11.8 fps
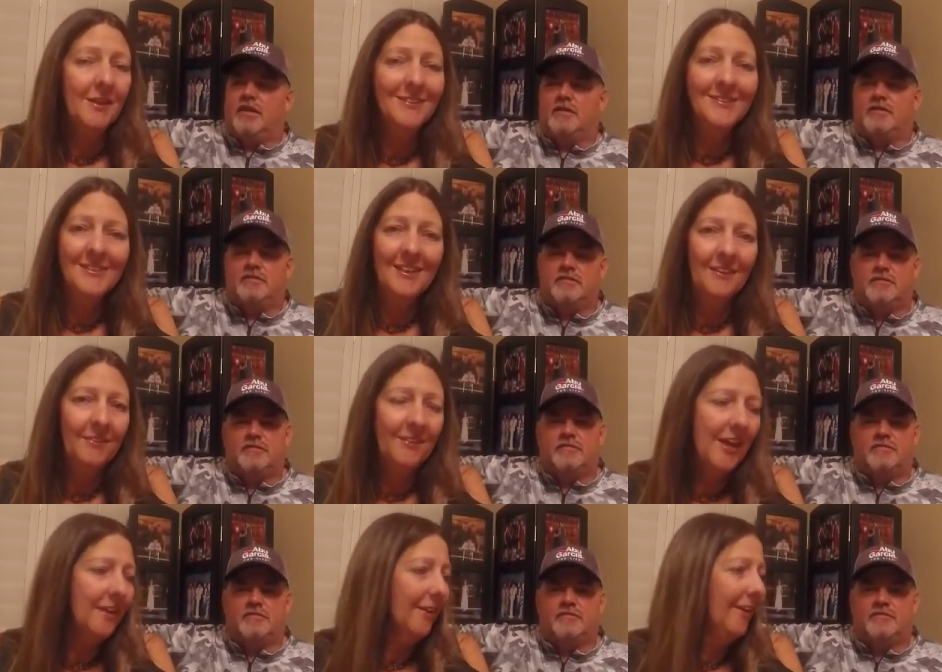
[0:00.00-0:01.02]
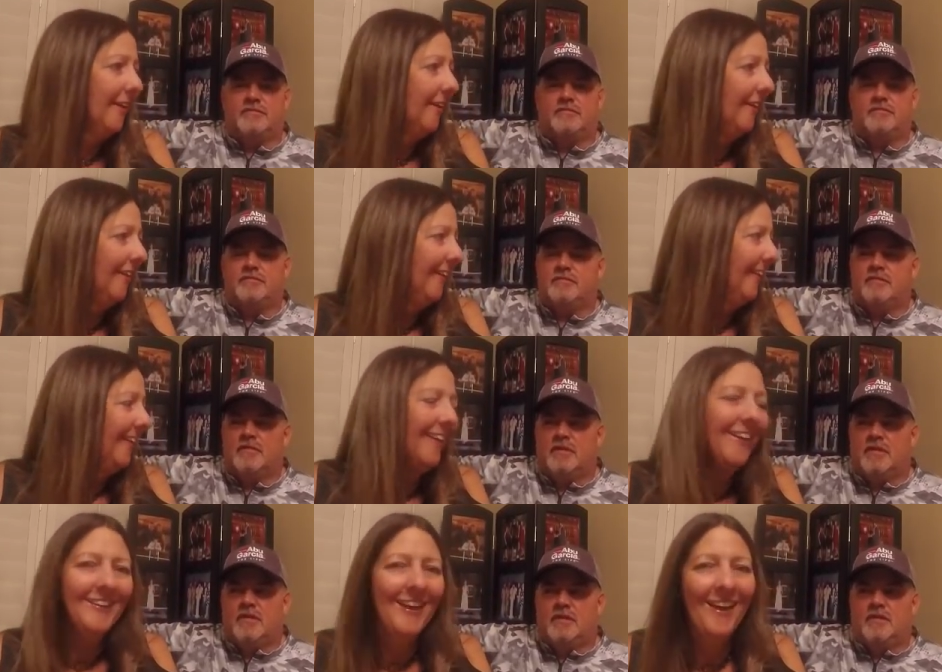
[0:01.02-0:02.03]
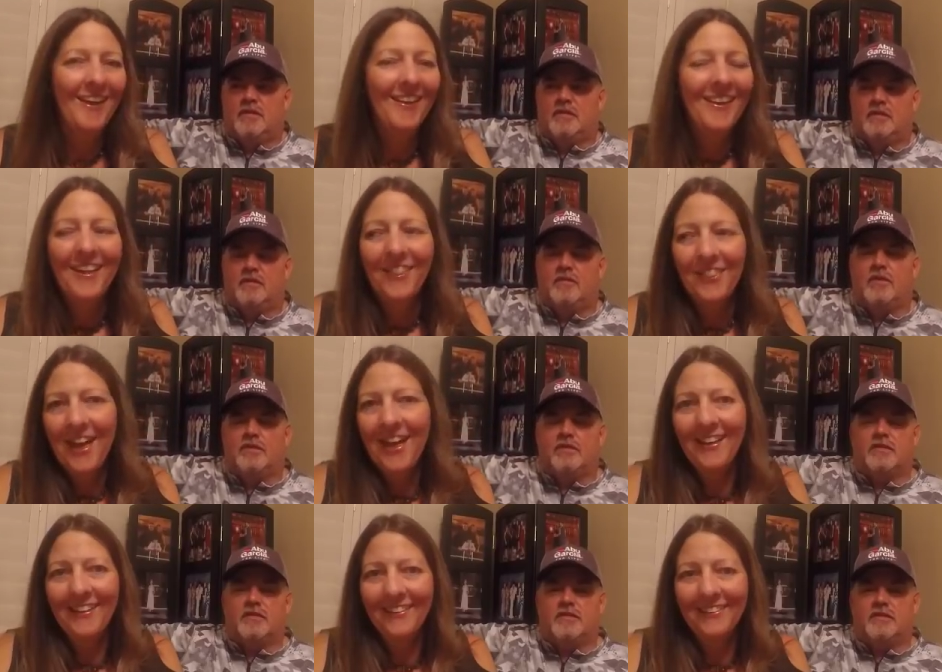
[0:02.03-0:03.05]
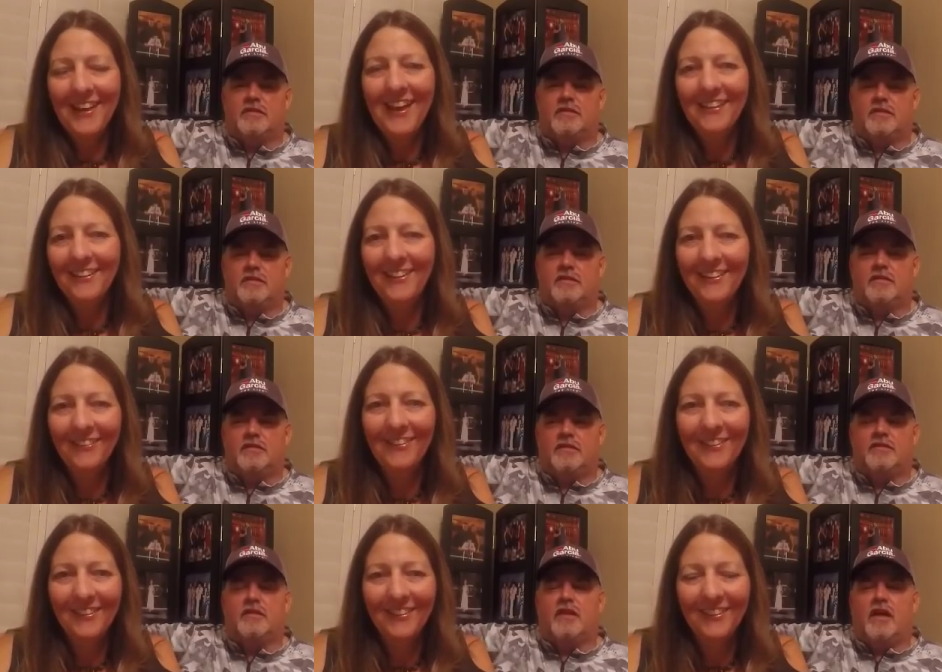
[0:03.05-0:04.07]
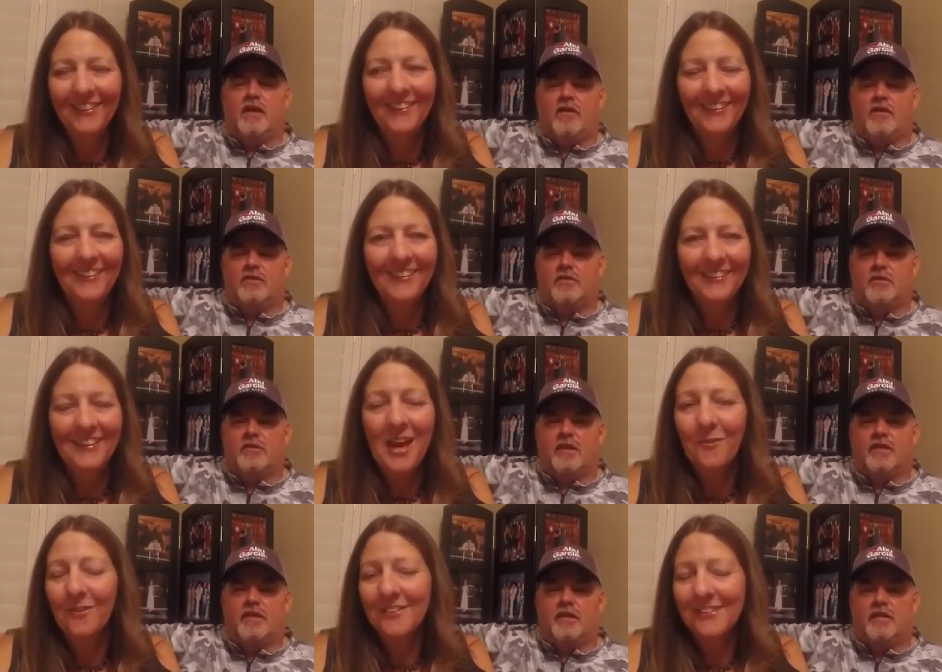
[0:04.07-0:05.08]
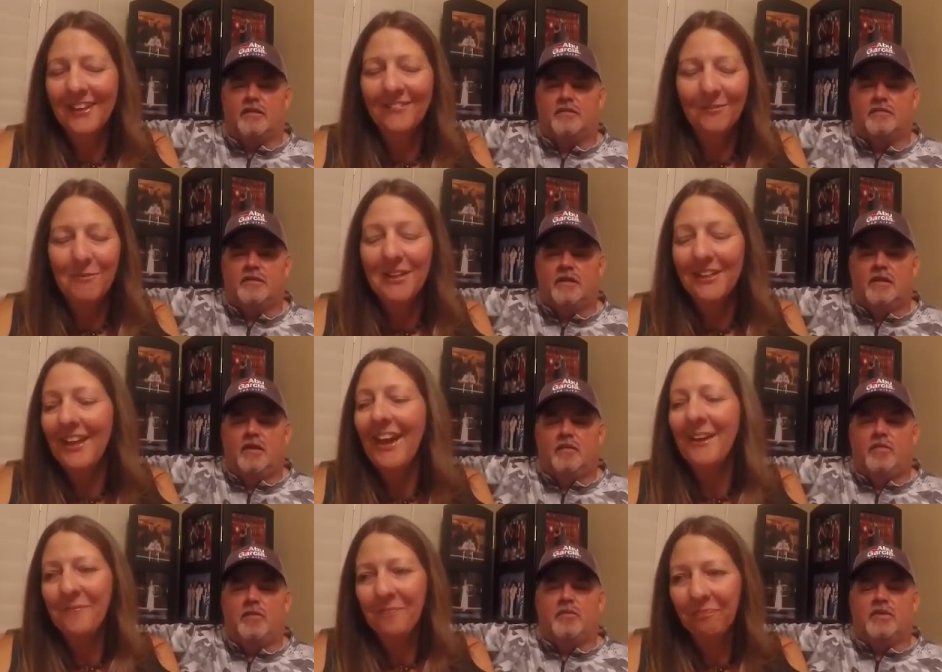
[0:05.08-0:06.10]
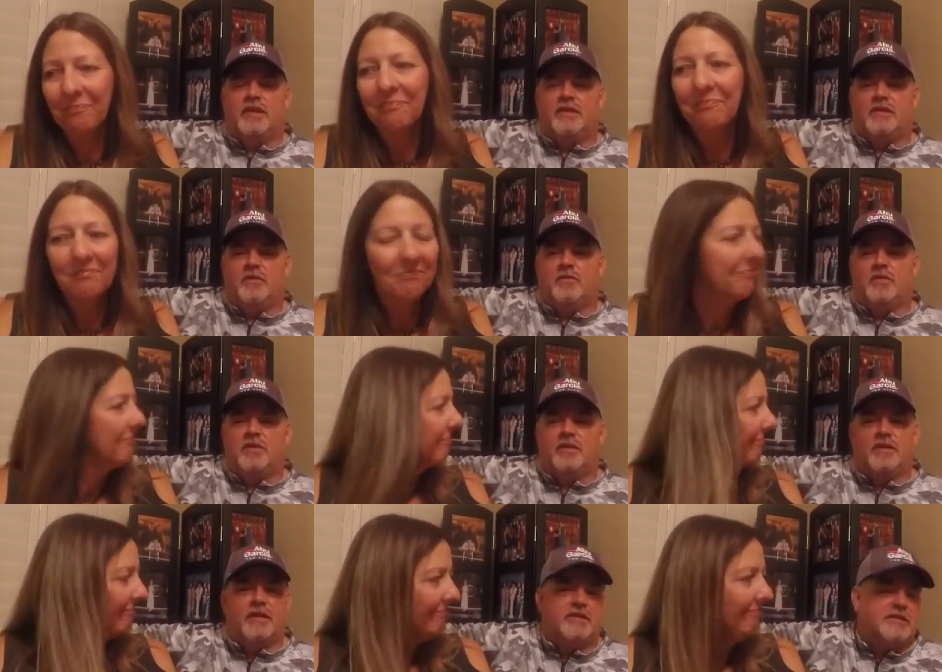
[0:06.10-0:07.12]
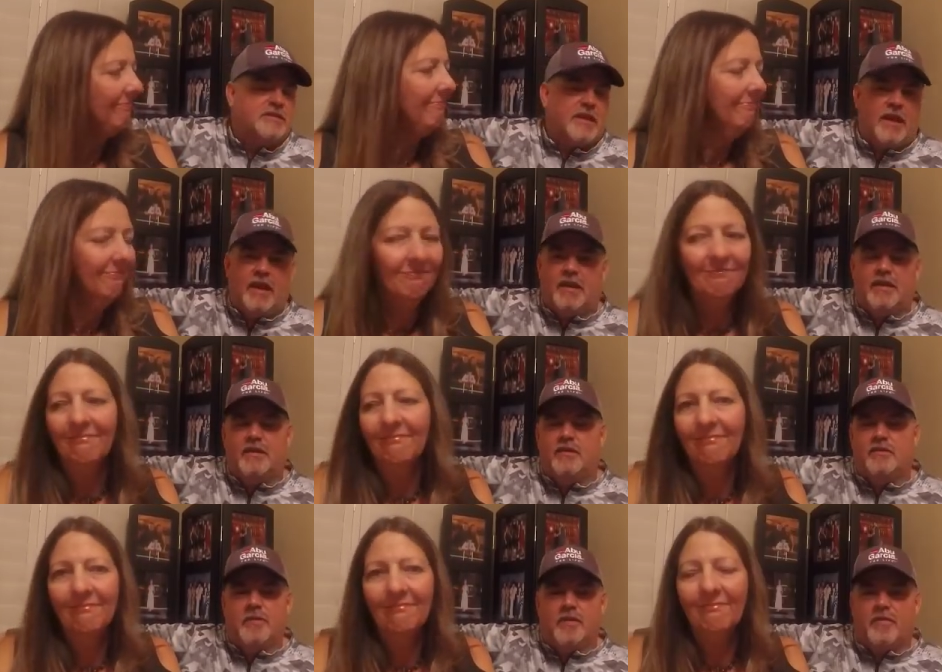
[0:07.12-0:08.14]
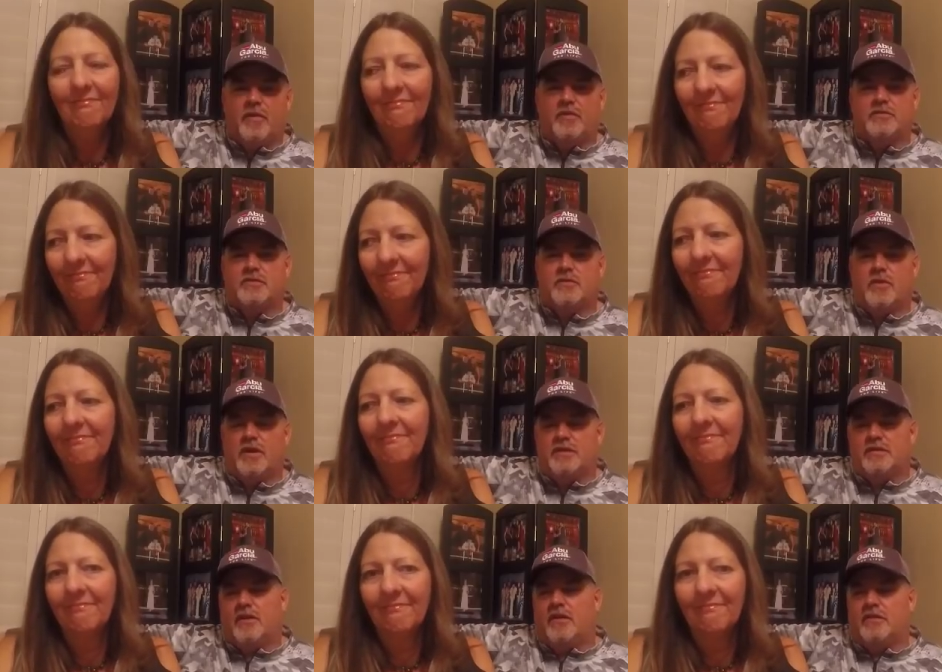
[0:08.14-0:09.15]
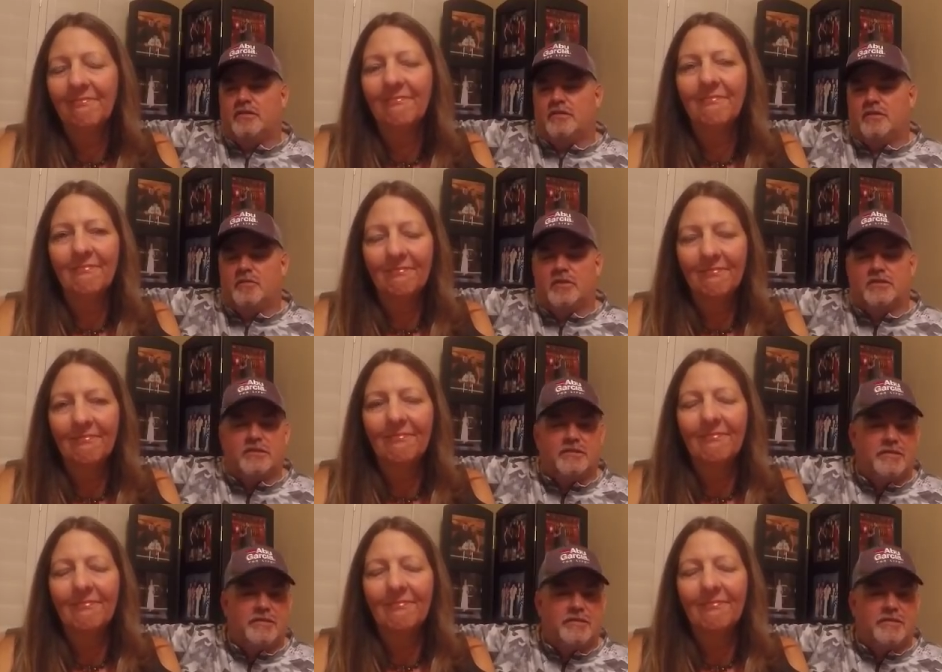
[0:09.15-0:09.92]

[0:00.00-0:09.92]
Speaker 1: yeah. that'll, yeah, well, that that there's
Speaker 2: a lot of horror stories that out will there. save our money. Yeah, people that don't put it, they just say, "Hey, I didn't use my phone, so why is it costing so much?"